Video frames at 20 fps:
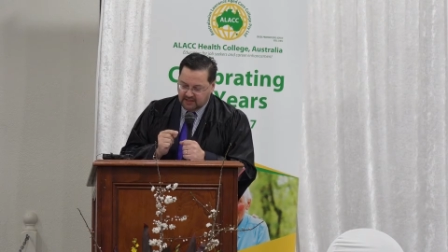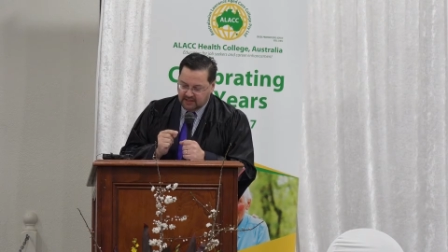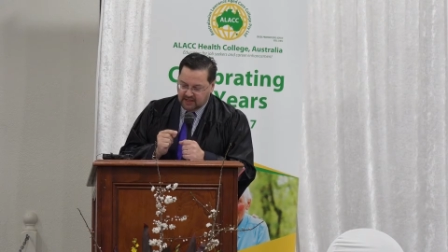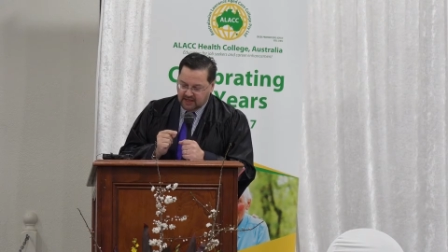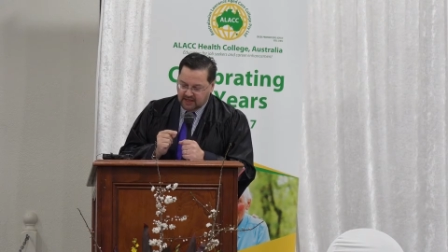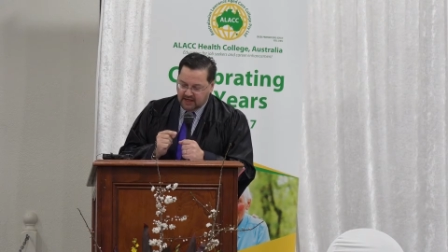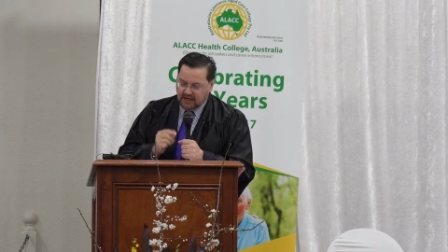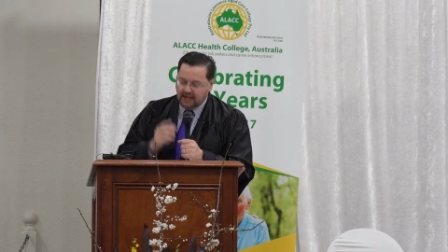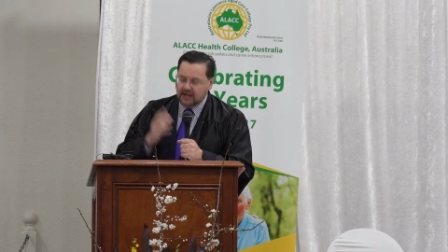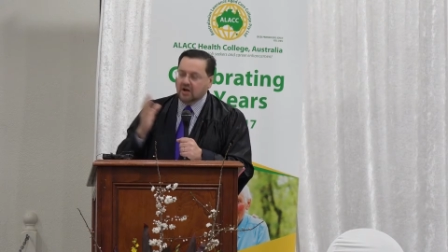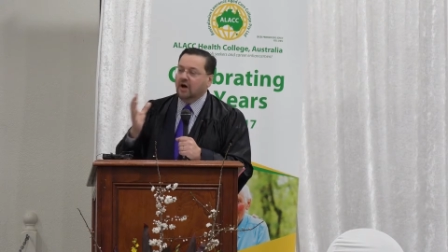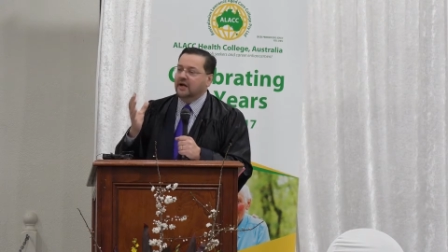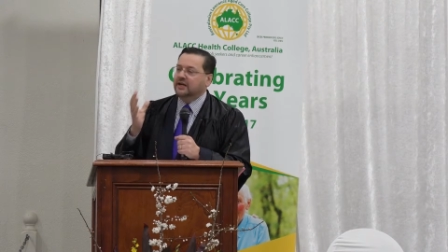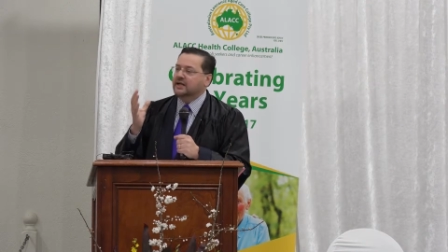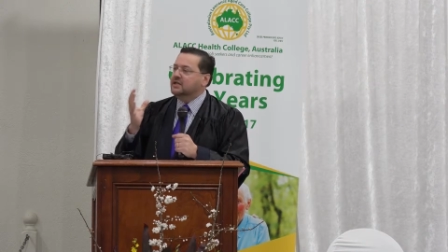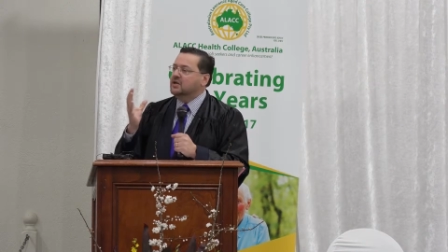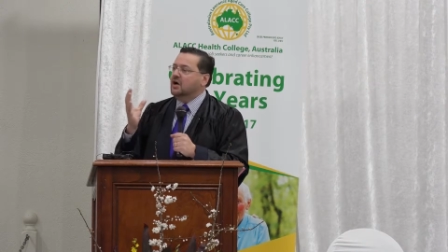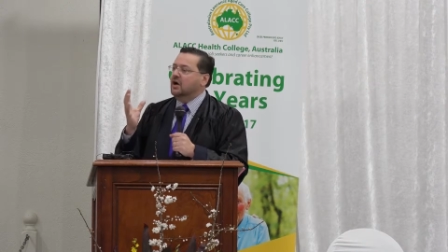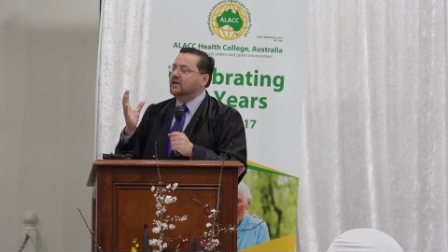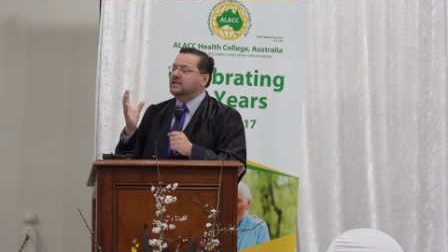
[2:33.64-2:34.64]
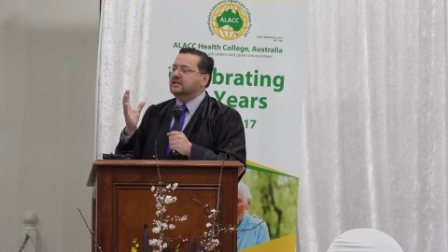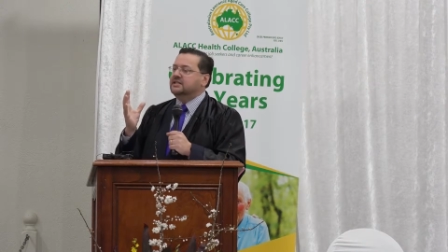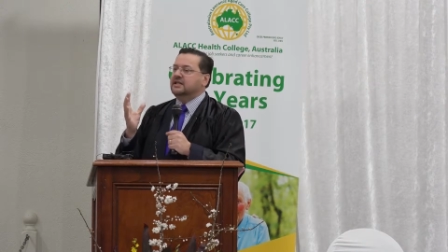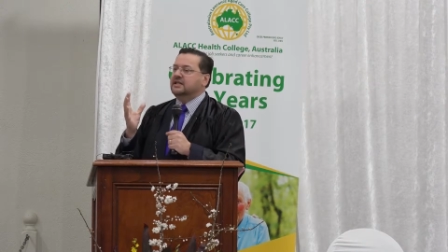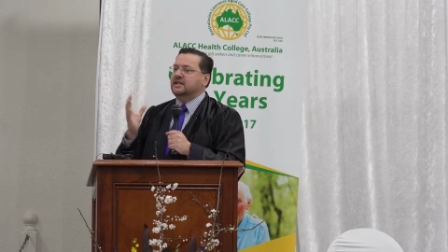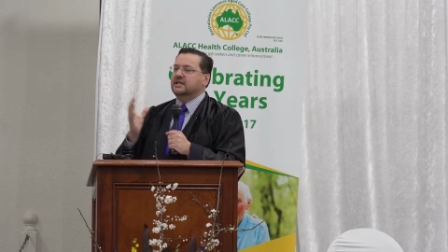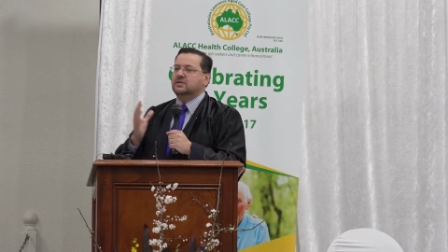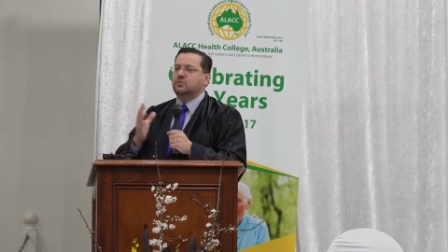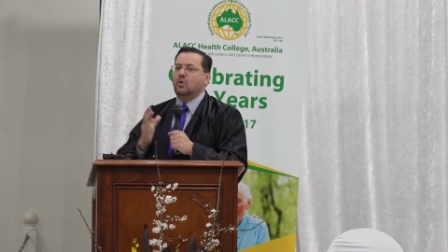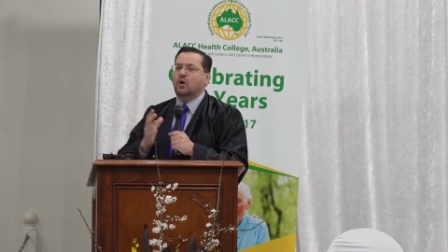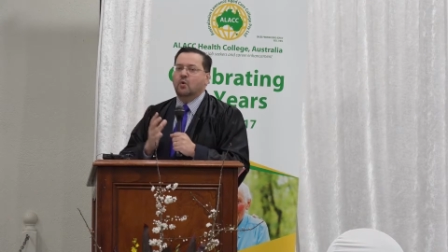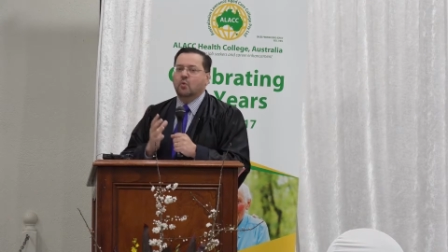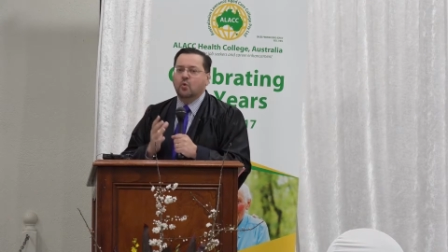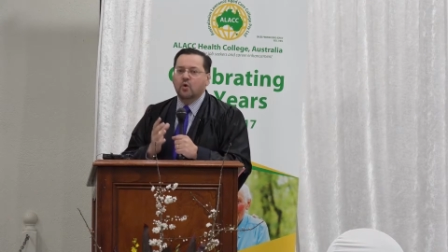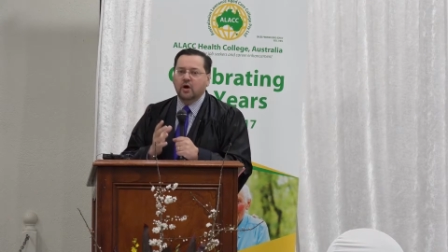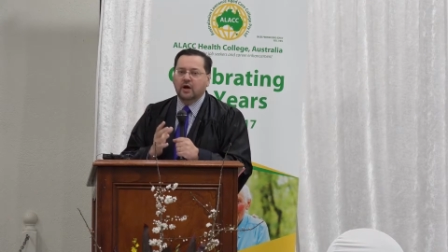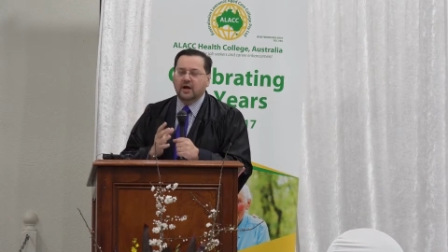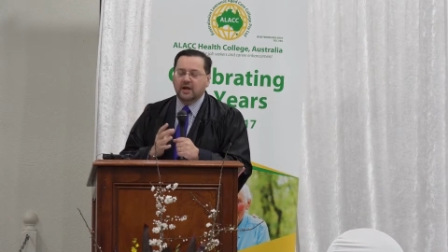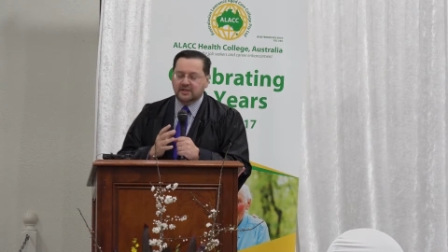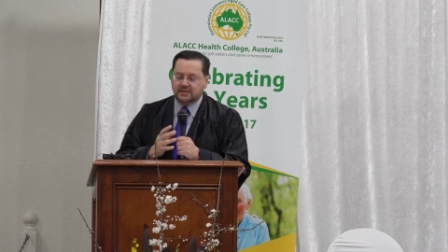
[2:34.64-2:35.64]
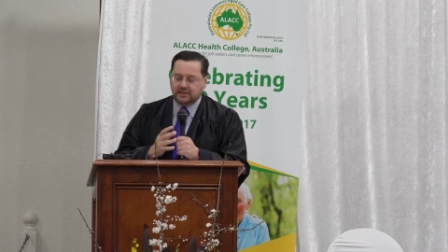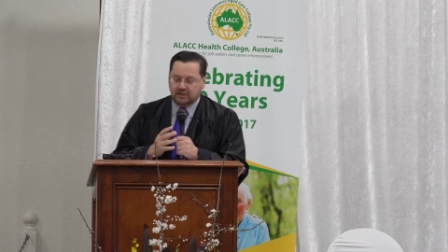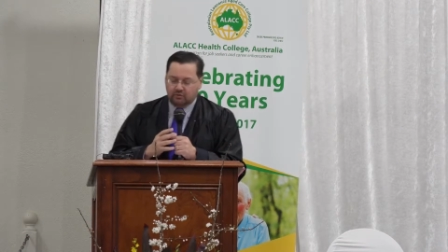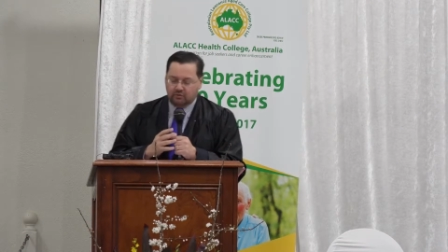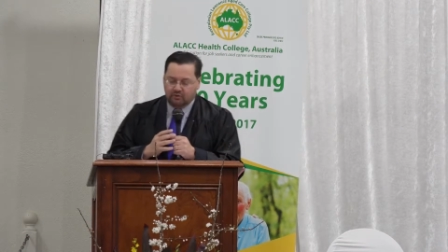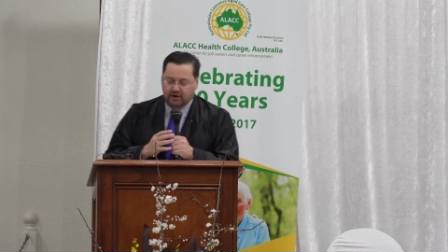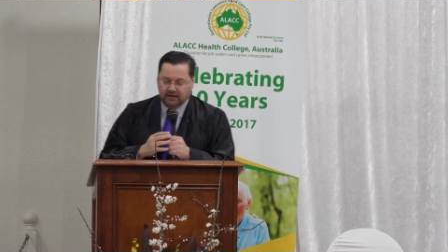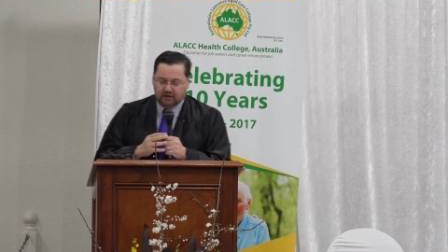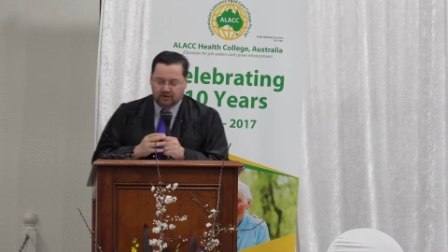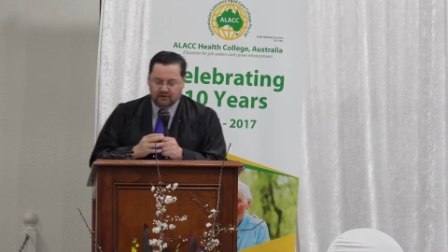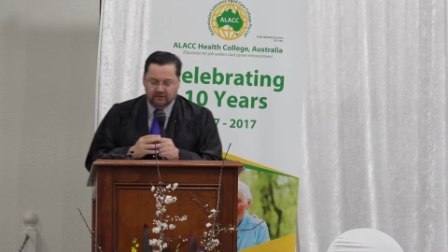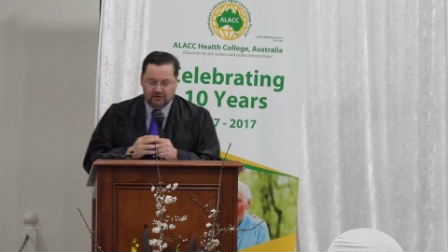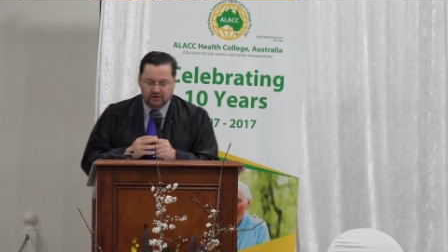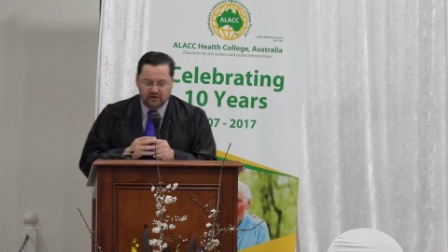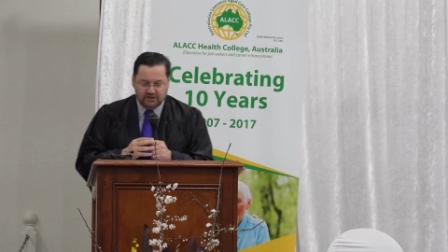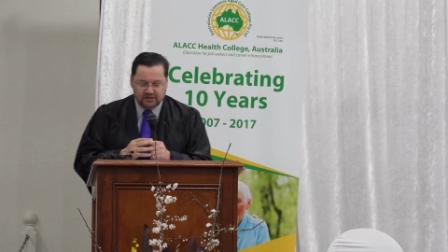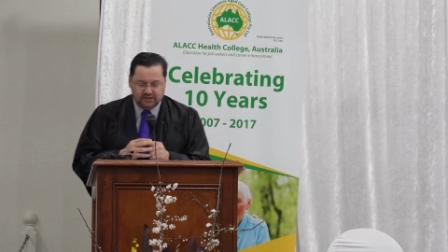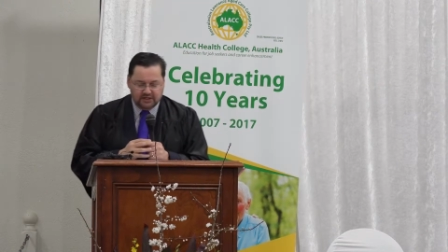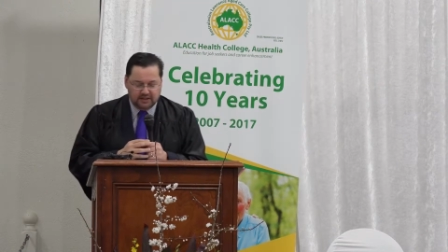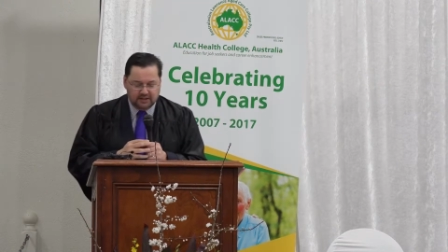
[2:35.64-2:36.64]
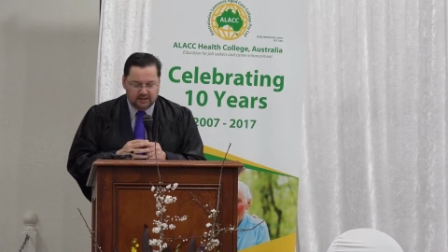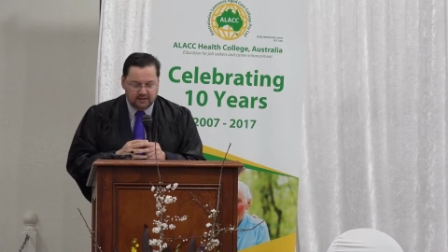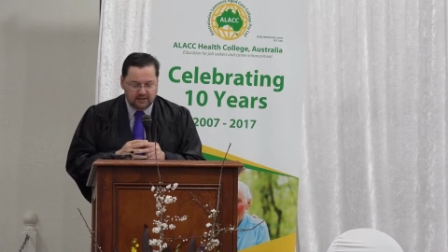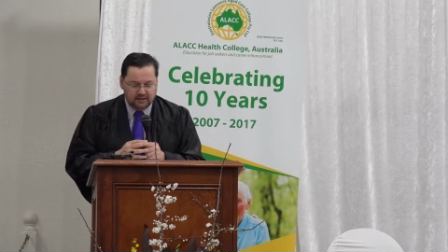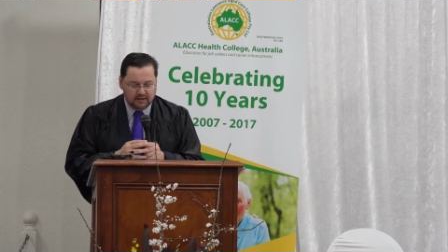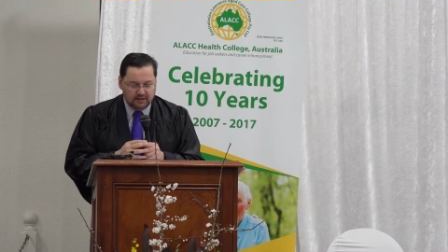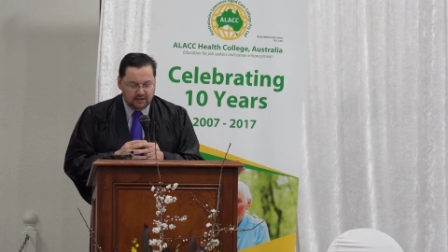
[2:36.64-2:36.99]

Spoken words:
In 1996, while working as Director of Nursing,